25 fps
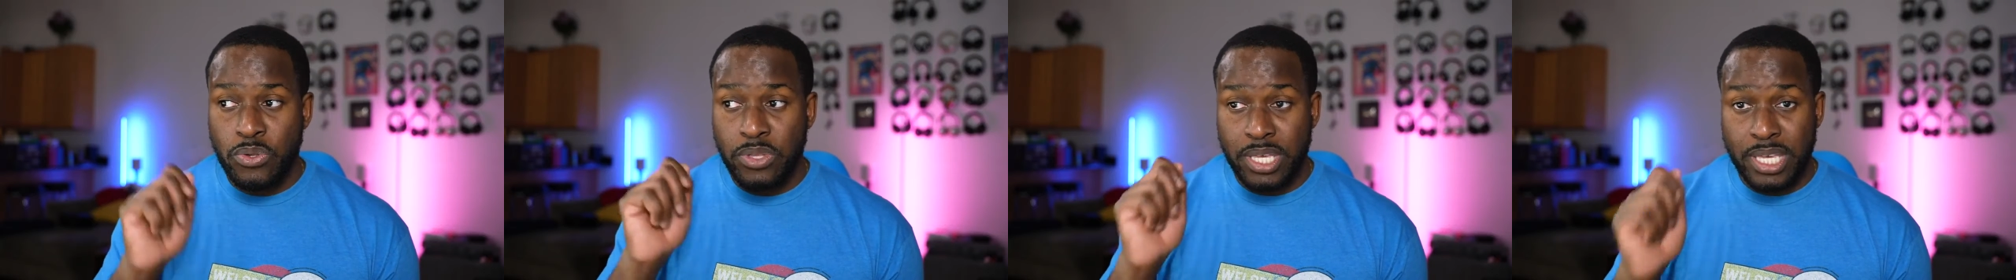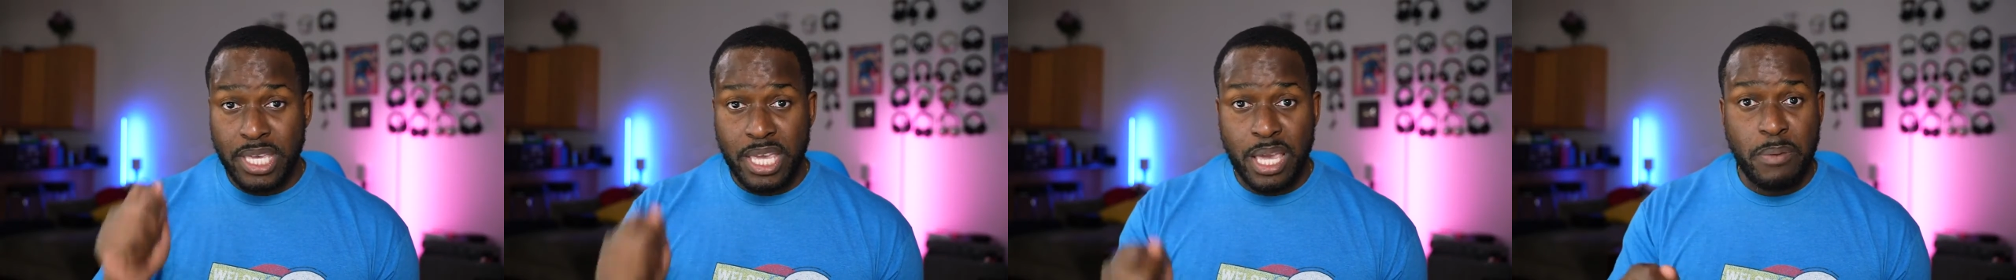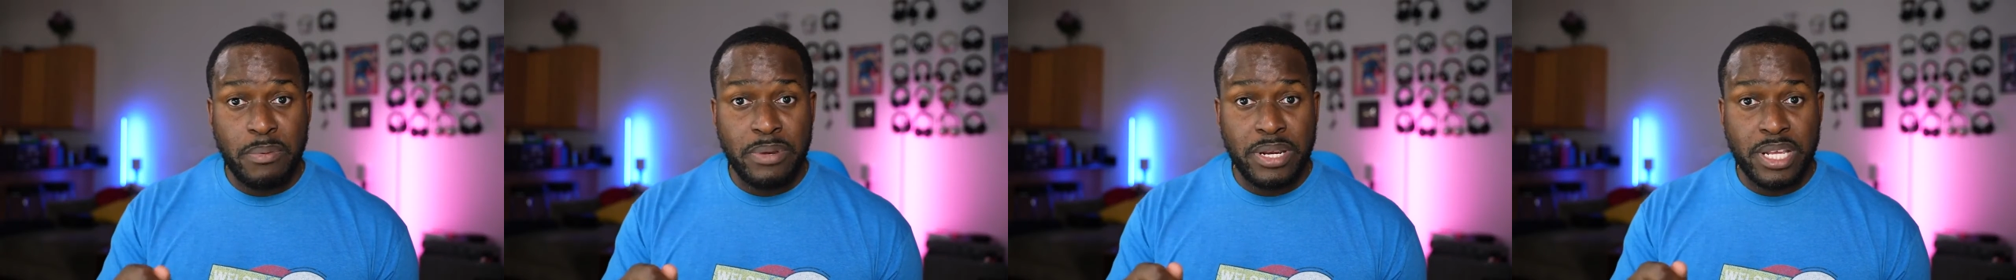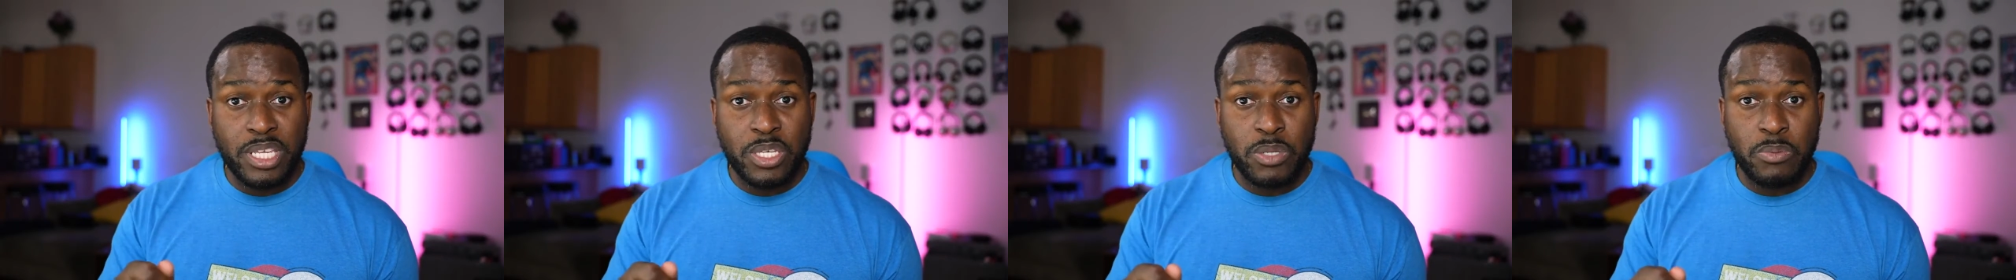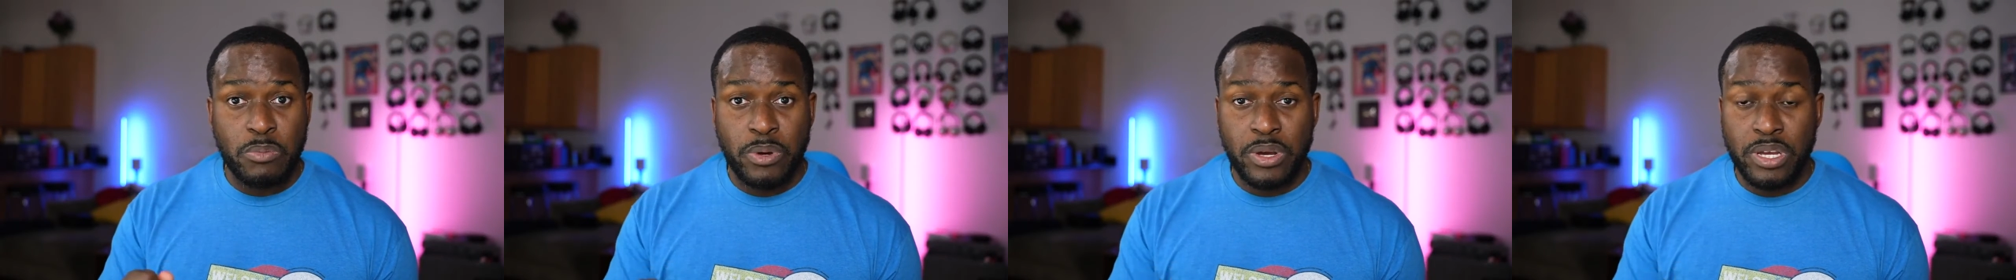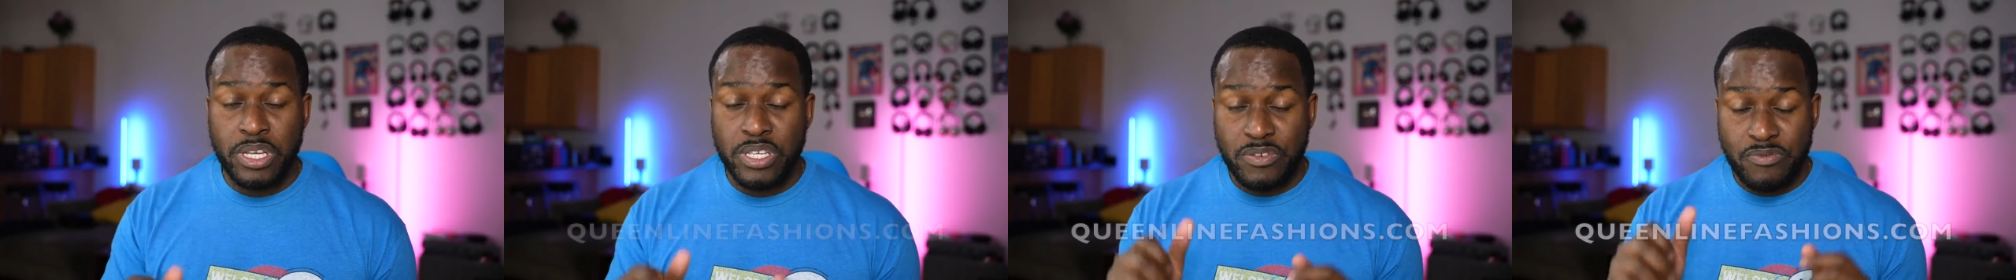the gaming
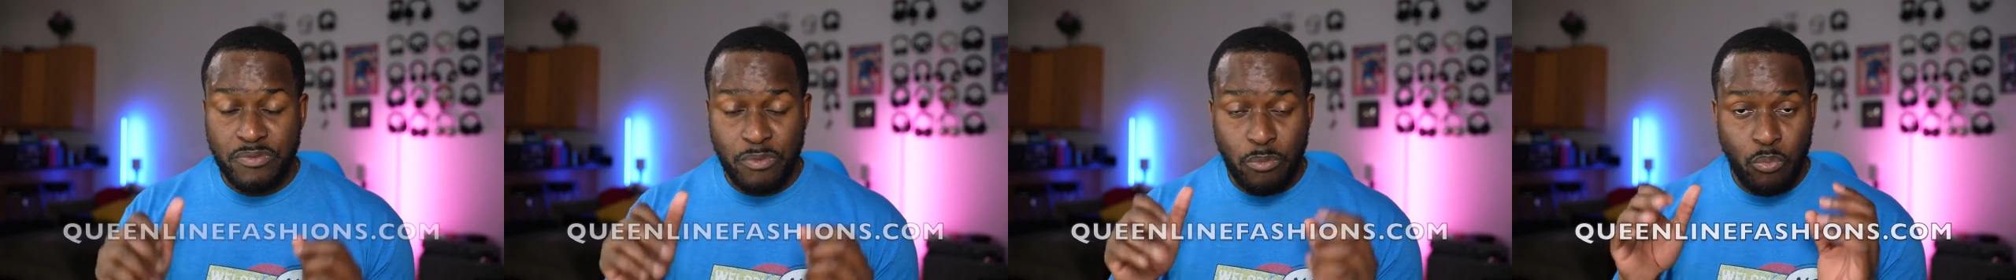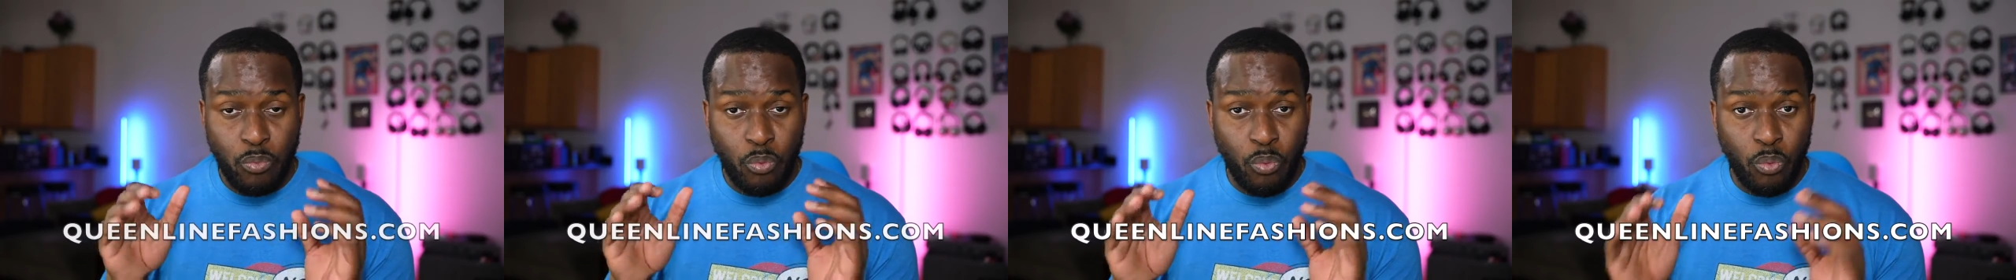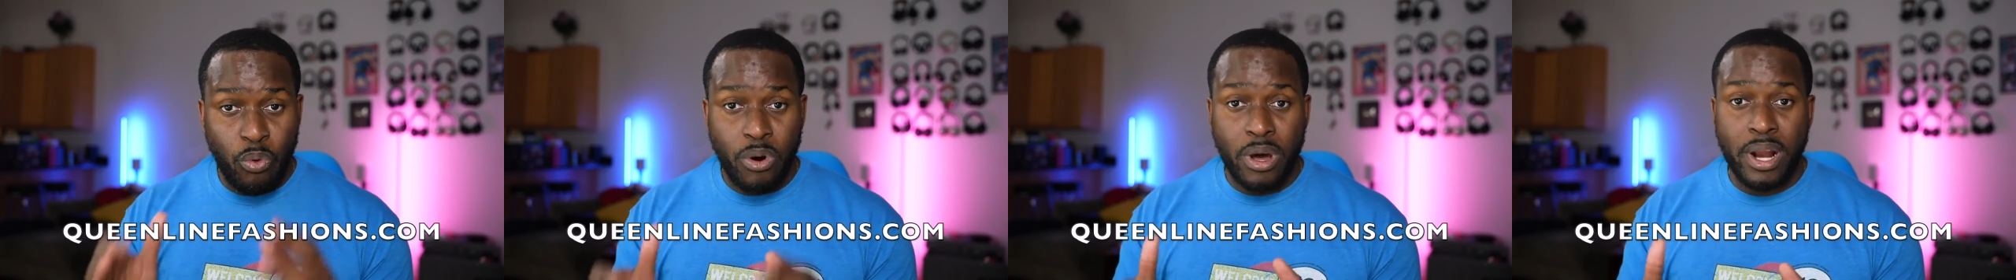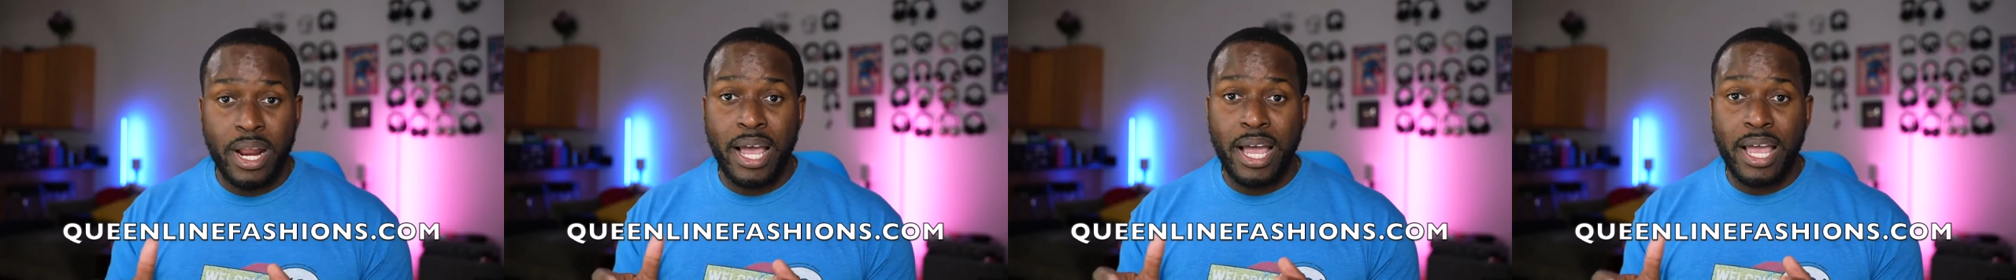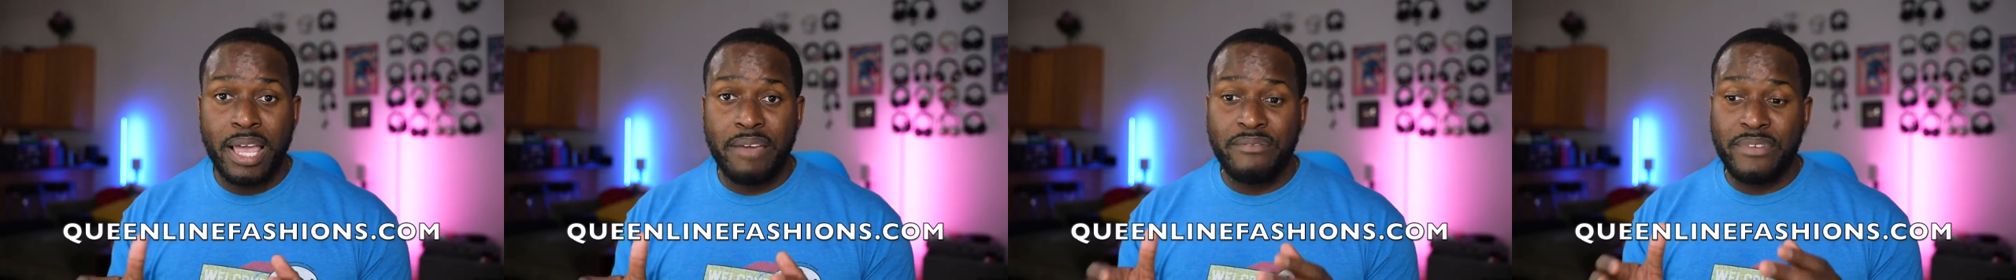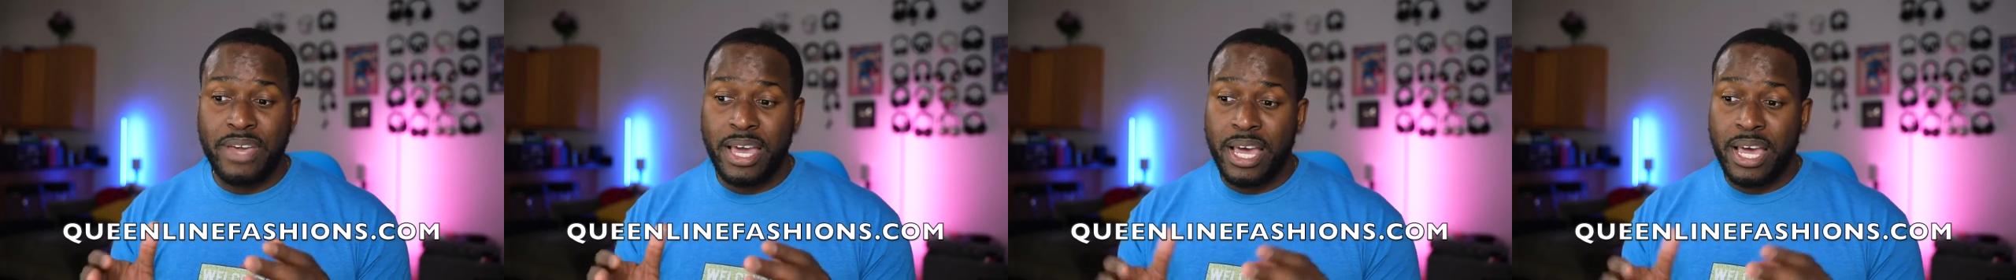experience from what I've